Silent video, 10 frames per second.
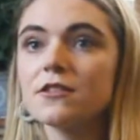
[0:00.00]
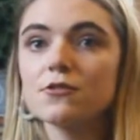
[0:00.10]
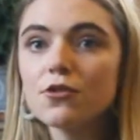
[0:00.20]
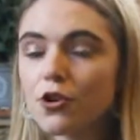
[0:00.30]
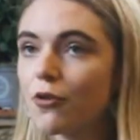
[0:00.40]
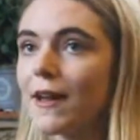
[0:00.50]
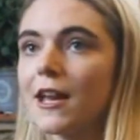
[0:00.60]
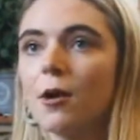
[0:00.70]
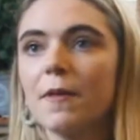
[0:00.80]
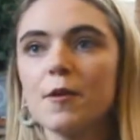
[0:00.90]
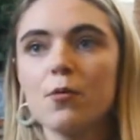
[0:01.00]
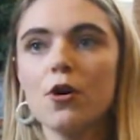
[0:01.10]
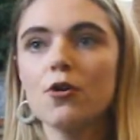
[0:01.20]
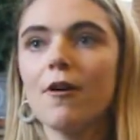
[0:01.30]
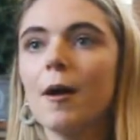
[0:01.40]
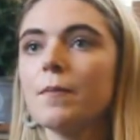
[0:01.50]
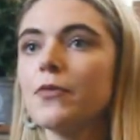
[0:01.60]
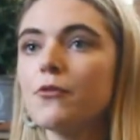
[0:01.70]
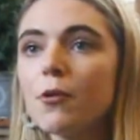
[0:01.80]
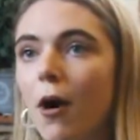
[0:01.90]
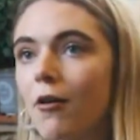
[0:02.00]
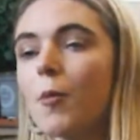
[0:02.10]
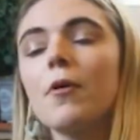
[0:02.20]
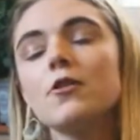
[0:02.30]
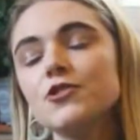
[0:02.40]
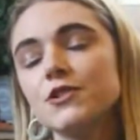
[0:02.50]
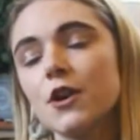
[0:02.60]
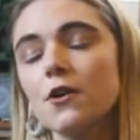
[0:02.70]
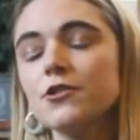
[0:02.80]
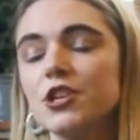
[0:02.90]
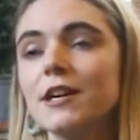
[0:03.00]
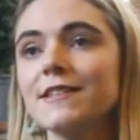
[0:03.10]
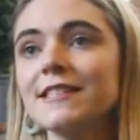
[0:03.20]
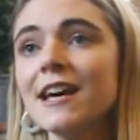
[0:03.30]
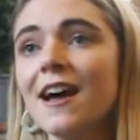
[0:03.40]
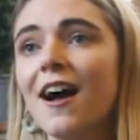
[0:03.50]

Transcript: through the curriculum on the programme, through our approach as coaches,